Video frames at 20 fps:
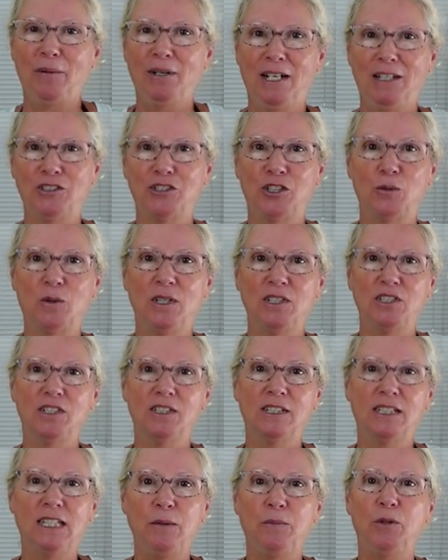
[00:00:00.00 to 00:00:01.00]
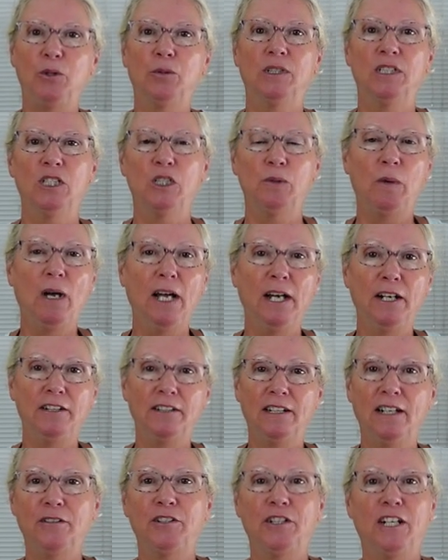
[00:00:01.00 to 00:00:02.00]
to answer questions and keep you inspired
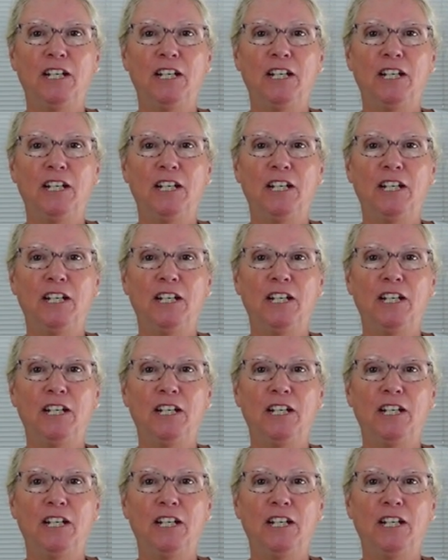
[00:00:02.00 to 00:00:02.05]
out there